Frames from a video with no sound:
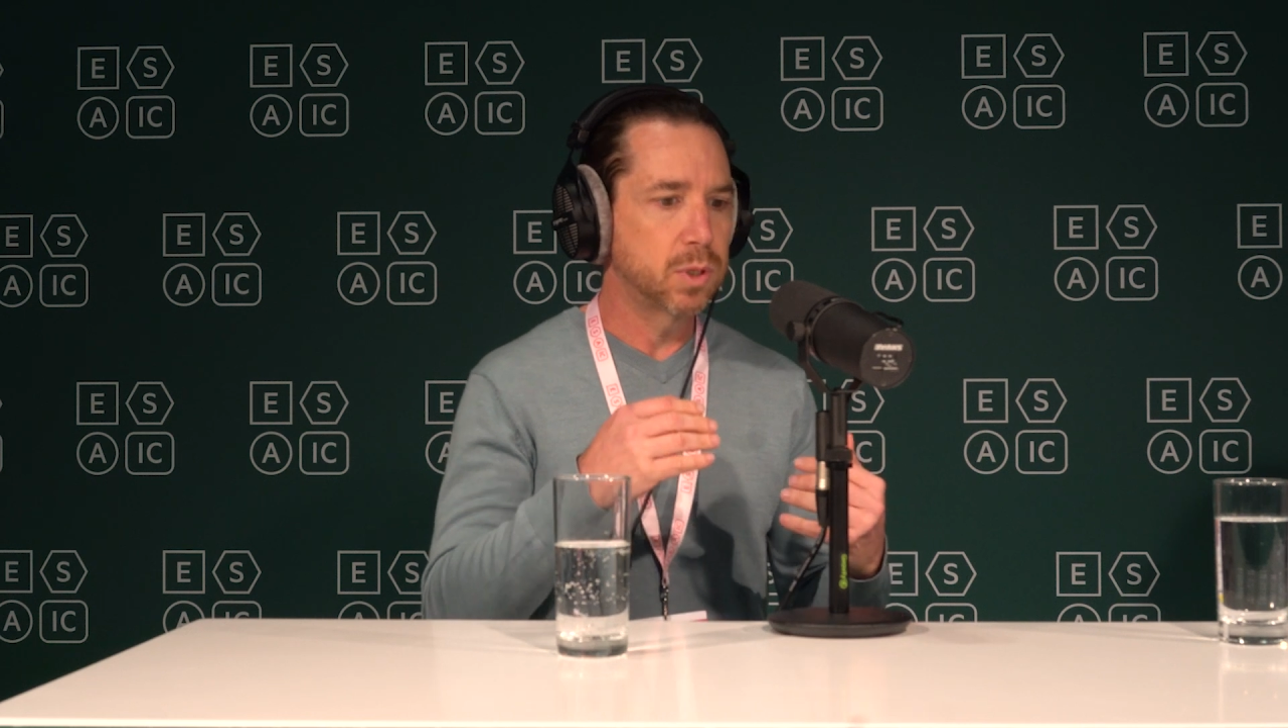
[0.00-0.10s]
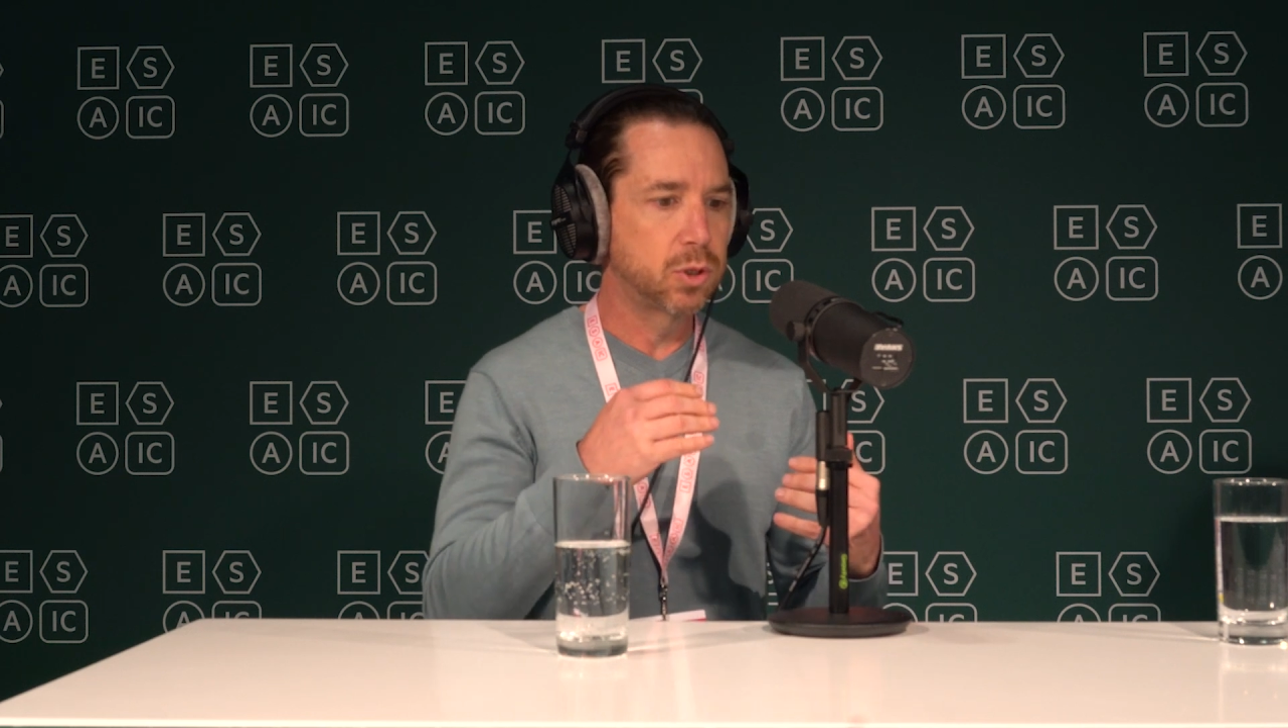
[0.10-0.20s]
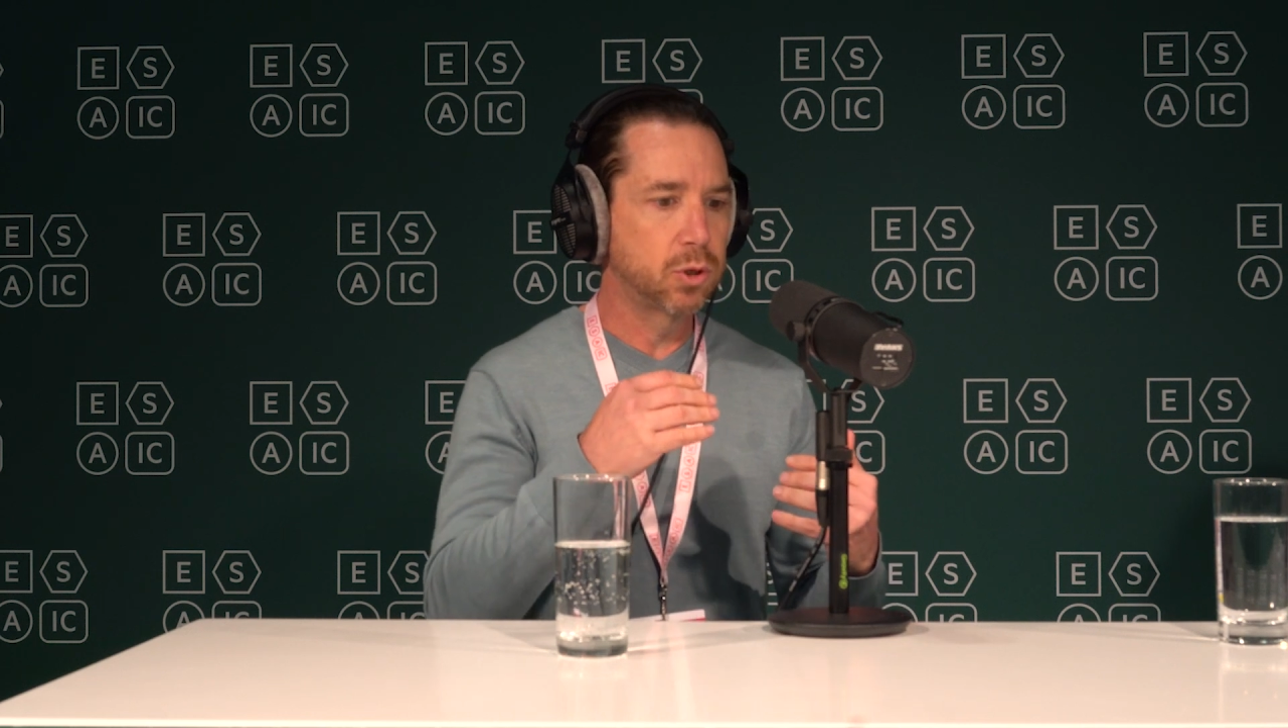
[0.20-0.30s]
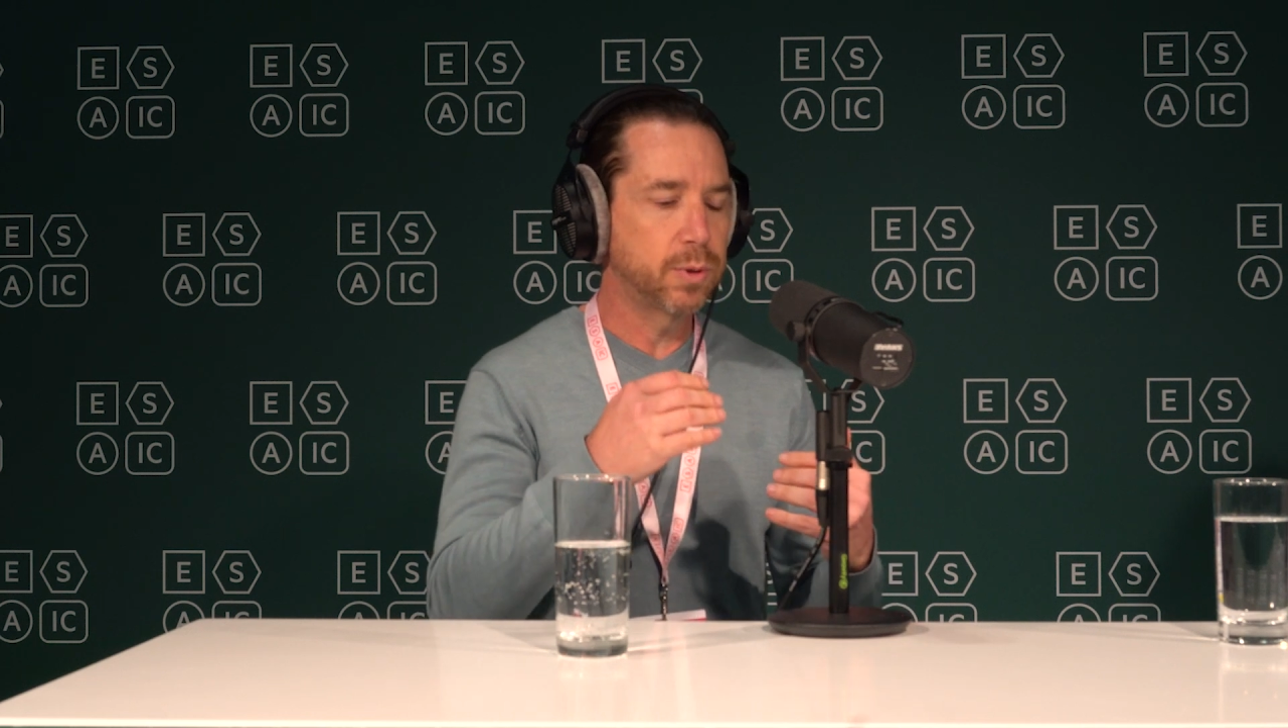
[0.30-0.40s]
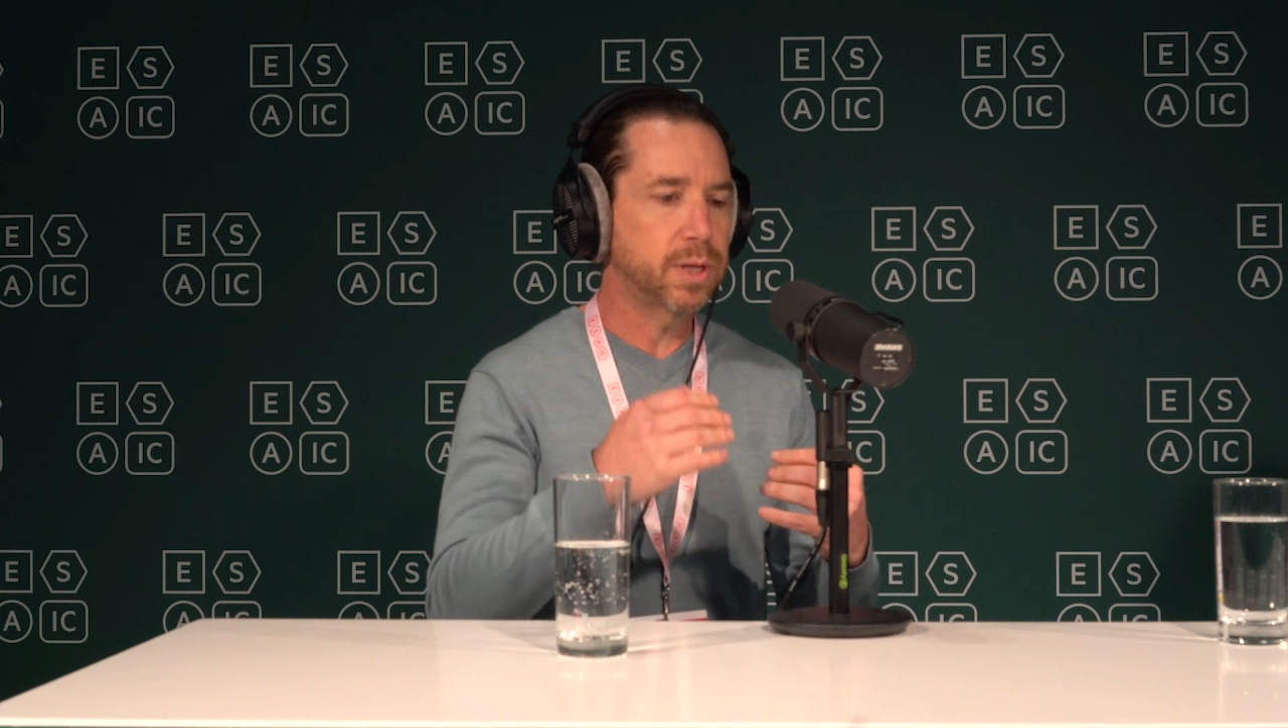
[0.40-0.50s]

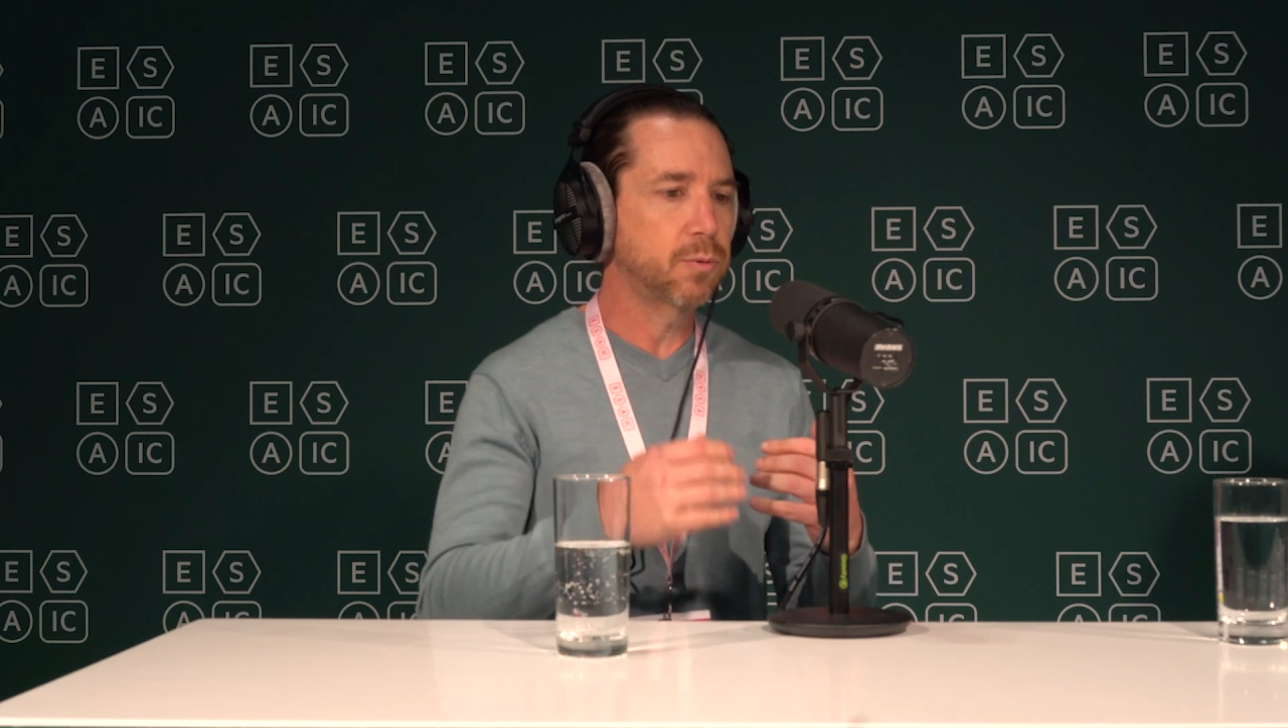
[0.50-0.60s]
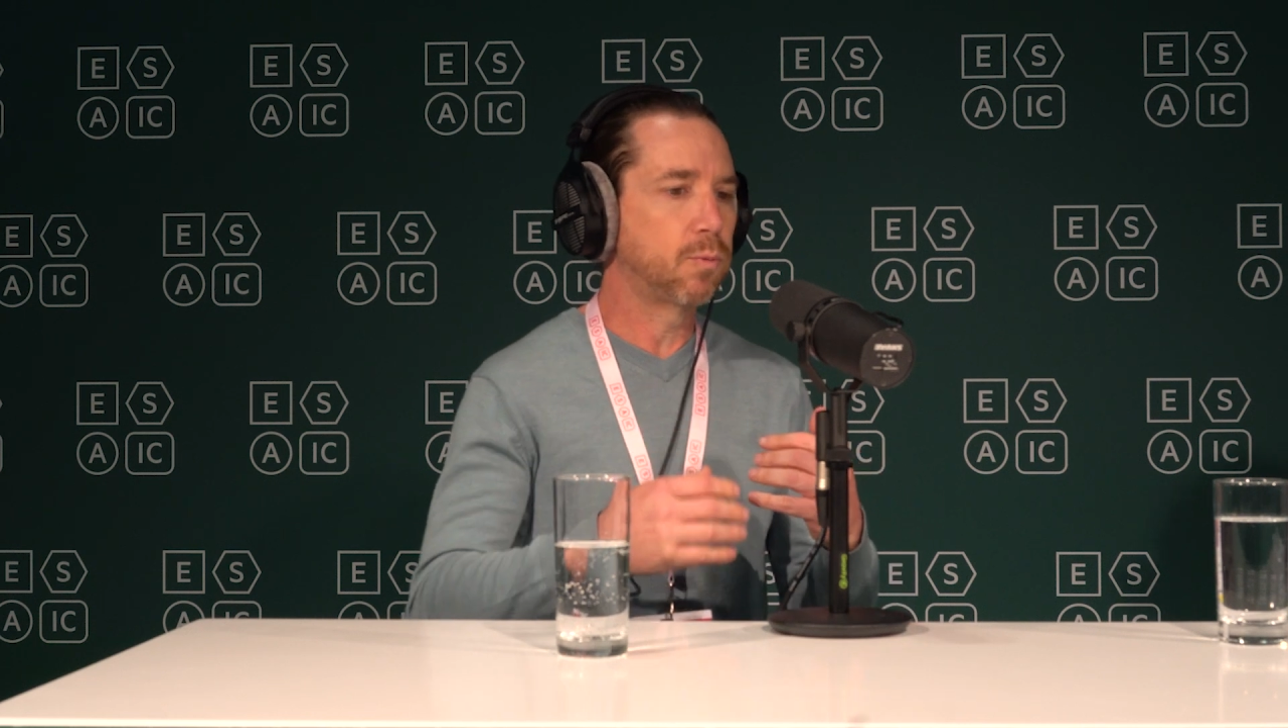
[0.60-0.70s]
doing